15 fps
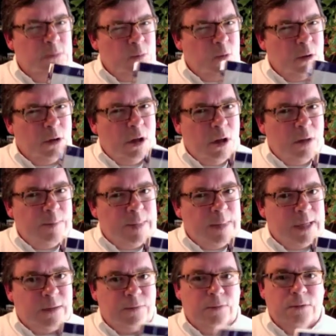We'll all
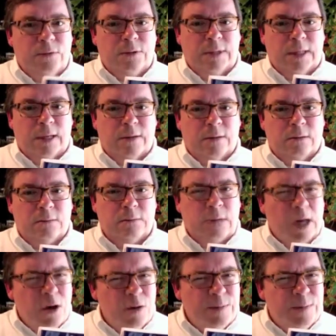make it through together.
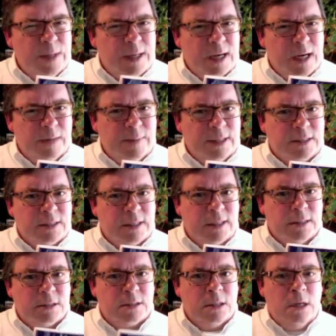I hope that kind of makes
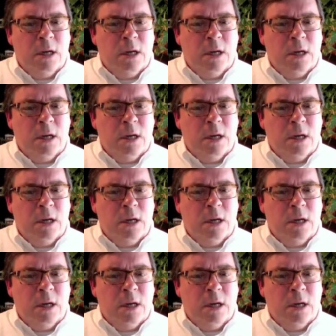sense.